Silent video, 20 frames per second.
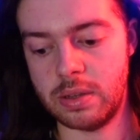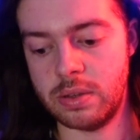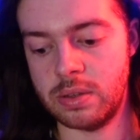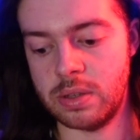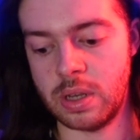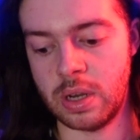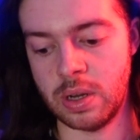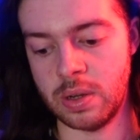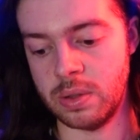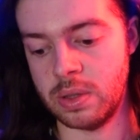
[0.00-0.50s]

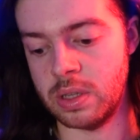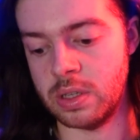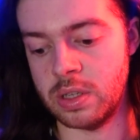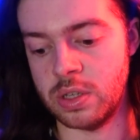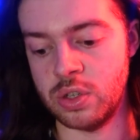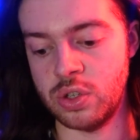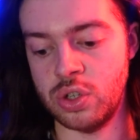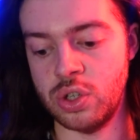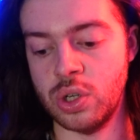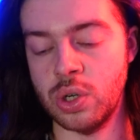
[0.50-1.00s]
So this
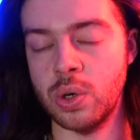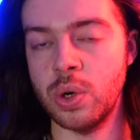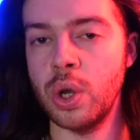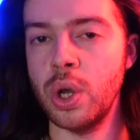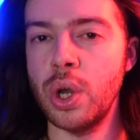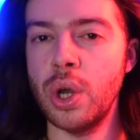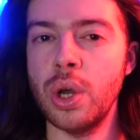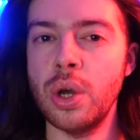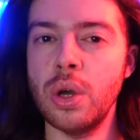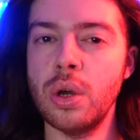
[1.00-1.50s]
is still
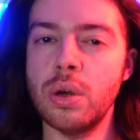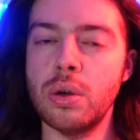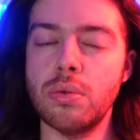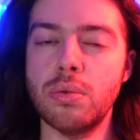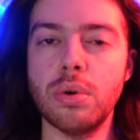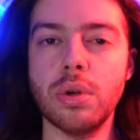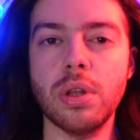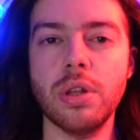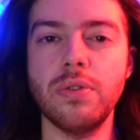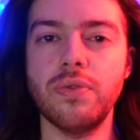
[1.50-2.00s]
really